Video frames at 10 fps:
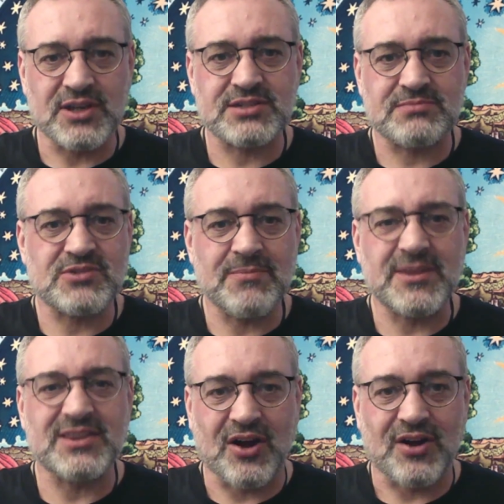something
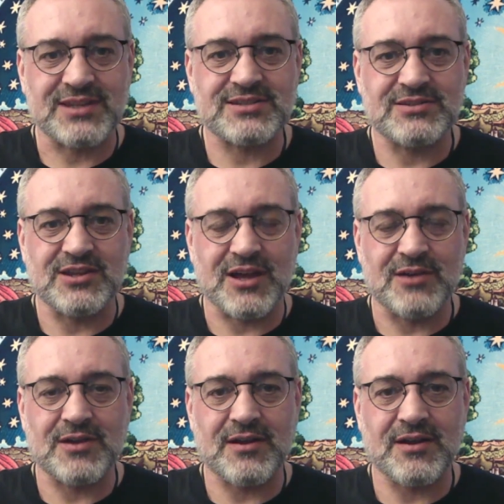nice,
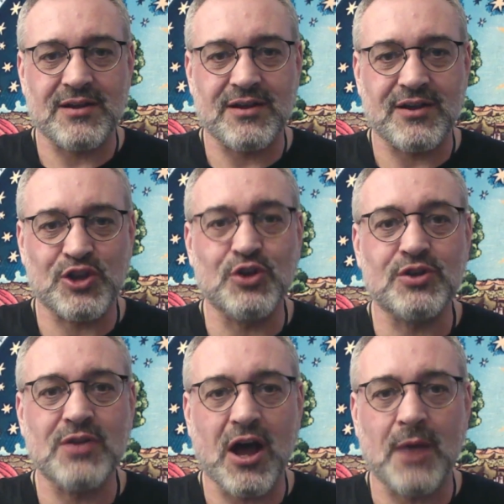a good
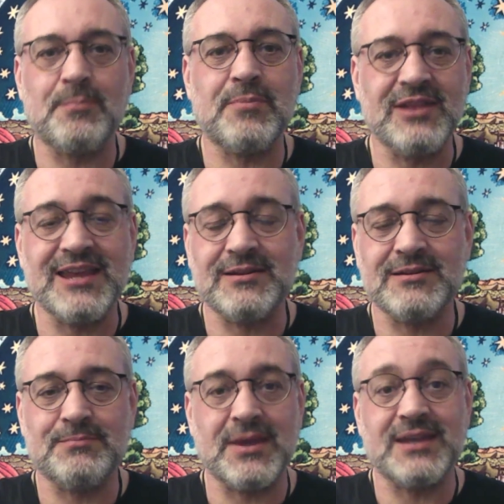upbeat
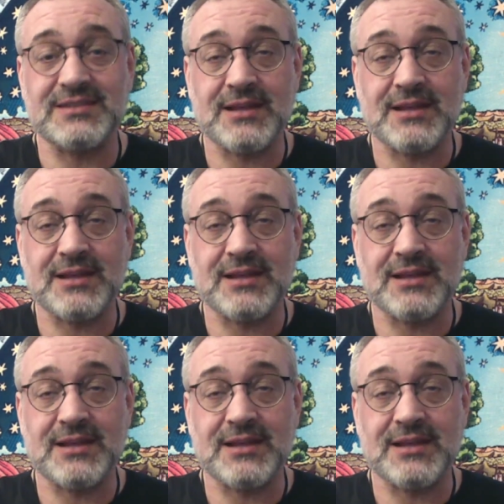beat.